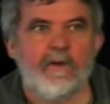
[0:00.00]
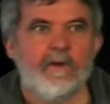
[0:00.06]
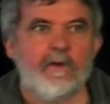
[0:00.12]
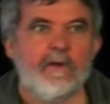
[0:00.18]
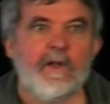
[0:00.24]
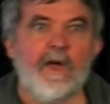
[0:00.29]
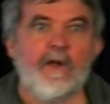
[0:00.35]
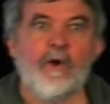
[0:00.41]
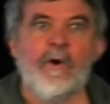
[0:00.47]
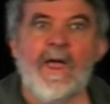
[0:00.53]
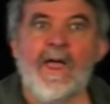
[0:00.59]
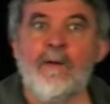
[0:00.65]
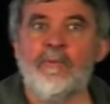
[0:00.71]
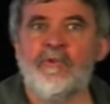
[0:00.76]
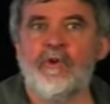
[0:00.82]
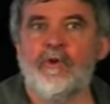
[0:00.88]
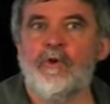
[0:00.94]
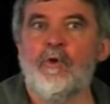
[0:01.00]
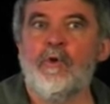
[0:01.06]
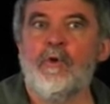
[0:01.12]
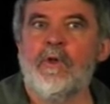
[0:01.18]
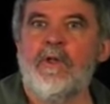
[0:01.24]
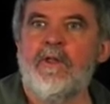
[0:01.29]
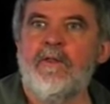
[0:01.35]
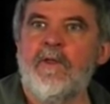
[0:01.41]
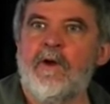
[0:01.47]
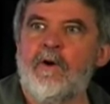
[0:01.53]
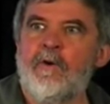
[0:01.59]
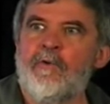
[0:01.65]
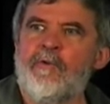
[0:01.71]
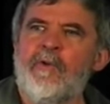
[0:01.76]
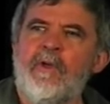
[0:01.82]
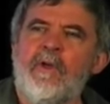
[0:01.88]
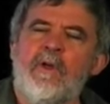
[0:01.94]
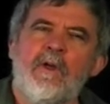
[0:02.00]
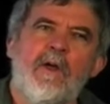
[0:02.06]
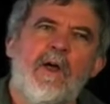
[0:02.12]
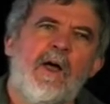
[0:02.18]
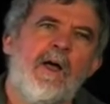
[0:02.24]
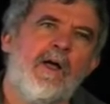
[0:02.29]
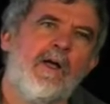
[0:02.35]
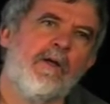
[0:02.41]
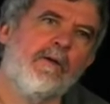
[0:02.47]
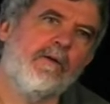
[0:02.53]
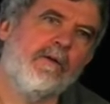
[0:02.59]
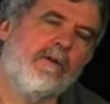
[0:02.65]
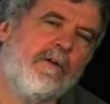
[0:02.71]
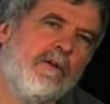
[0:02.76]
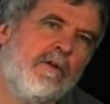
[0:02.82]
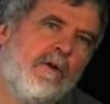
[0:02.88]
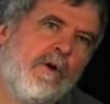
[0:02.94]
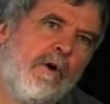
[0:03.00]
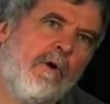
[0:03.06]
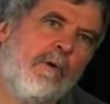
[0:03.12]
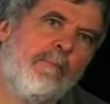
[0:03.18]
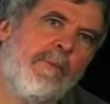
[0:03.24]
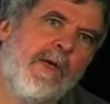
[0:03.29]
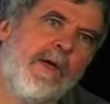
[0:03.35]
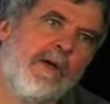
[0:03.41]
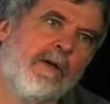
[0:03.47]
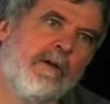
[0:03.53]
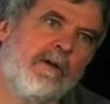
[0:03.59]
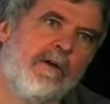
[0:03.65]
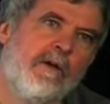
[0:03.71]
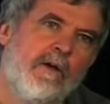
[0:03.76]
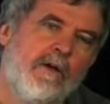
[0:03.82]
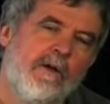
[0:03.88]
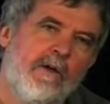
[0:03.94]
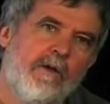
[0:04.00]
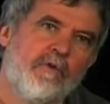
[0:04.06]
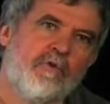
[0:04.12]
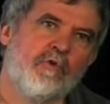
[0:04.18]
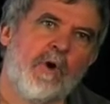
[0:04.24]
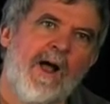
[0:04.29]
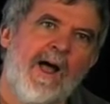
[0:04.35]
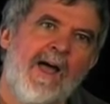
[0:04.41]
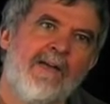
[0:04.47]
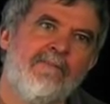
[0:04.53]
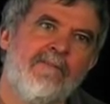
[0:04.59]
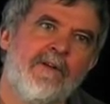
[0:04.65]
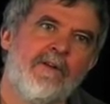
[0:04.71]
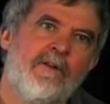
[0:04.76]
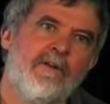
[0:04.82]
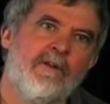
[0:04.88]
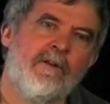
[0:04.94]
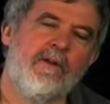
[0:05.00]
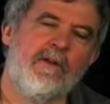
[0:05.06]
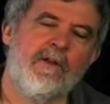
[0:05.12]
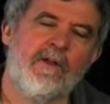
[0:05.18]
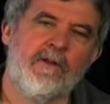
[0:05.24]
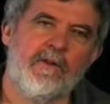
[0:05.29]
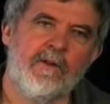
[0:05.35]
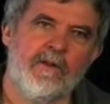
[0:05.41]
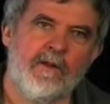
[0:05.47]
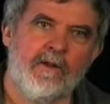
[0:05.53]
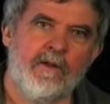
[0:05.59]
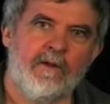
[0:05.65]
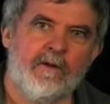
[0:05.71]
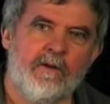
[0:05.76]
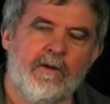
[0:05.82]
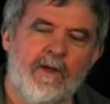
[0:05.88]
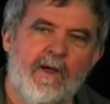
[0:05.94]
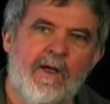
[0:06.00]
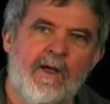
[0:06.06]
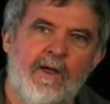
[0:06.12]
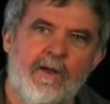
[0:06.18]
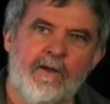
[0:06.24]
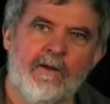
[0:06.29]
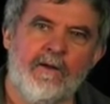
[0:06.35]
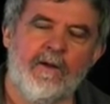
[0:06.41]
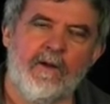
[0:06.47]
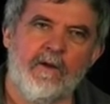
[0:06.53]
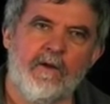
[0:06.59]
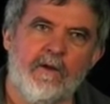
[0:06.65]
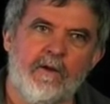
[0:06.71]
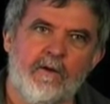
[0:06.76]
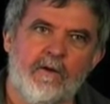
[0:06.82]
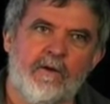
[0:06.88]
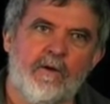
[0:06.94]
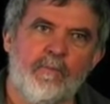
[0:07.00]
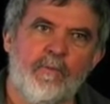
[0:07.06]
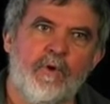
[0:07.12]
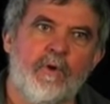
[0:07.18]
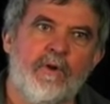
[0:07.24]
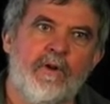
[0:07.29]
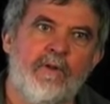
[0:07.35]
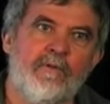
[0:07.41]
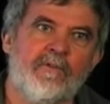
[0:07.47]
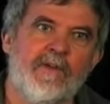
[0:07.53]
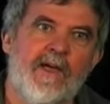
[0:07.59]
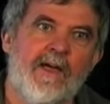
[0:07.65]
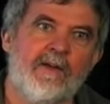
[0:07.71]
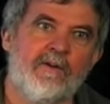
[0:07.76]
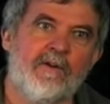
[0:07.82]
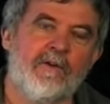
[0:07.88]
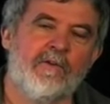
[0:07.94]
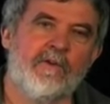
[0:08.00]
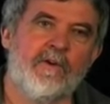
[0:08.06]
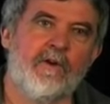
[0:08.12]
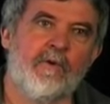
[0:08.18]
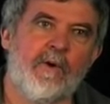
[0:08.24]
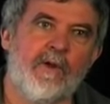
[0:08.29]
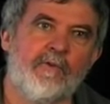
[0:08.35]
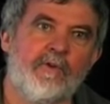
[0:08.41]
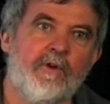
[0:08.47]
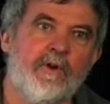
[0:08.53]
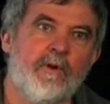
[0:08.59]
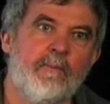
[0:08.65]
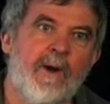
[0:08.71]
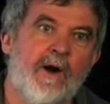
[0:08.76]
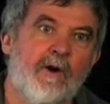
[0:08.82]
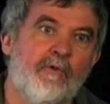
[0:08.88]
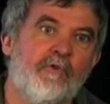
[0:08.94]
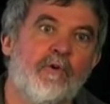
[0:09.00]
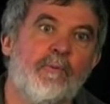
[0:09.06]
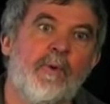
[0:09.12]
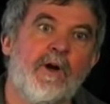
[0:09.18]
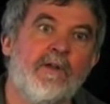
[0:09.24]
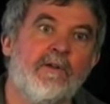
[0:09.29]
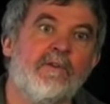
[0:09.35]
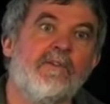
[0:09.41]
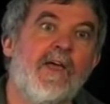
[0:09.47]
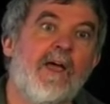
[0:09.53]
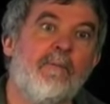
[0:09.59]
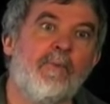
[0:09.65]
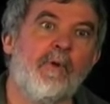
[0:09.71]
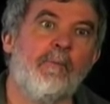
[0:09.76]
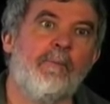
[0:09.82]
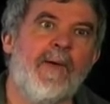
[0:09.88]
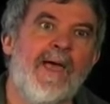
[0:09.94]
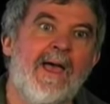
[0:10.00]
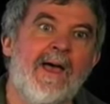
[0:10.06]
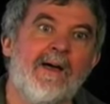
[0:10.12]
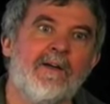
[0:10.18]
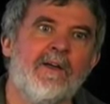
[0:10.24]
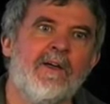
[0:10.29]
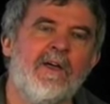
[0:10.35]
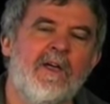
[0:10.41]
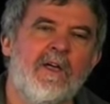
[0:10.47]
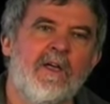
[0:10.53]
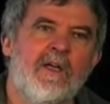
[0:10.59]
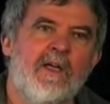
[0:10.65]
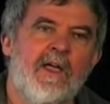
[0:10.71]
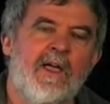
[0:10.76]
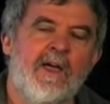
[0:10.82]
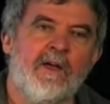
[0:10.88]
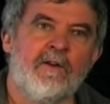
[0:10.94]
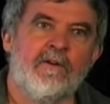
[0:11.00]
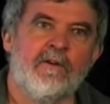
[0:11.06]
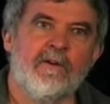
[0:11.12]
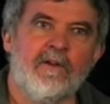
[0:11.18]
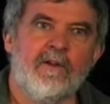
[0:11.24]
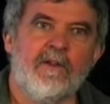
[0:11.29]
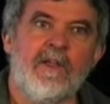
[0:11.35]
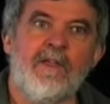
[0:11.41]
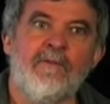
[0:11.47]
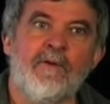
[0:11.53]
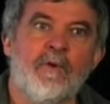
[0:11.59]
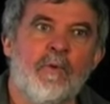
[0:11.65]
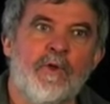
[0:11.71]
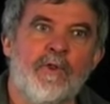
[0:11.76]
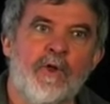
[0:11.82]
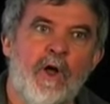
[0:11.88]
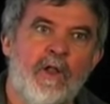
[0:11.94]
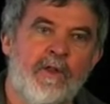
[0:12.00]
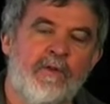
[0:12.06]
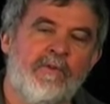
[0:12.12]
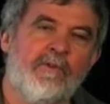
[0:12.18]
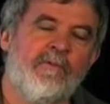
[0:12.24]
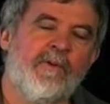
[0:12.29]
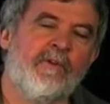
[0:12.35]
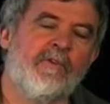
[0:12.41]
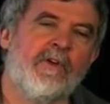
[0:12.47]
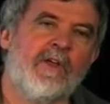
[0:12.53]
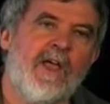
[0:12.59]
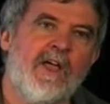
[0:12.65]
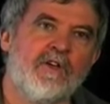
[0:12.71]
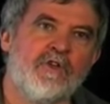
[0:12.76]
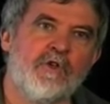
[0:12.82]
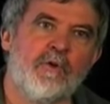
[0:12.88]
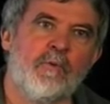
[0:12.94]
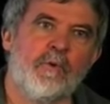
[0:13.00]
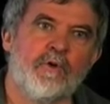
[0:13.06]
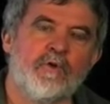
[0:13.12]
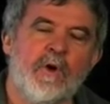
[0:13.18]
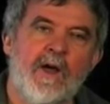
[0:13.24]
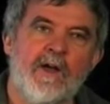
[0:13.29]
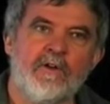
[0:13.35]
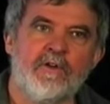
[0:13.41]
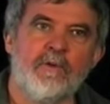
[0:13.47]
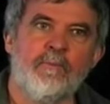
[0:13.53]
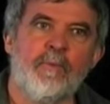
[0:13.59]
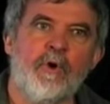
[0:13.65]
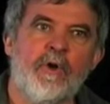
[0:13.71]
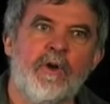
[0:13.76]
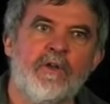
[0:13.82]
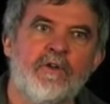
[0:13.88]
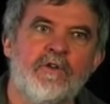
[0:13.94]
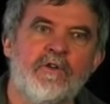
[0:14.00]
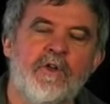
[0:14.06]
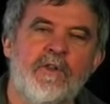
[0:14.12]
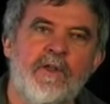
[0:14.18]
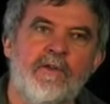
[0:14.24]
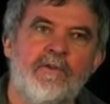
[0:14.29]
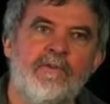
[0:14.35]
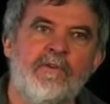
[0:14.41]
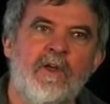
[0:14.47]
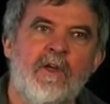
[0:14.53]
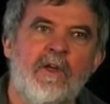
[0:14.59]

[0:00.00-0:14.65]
Yeah, no, absolutely. There's, you know, a big drive in the community of scientists interested in Mars to bring sample back. And even with all the sophistication we're trying to put into this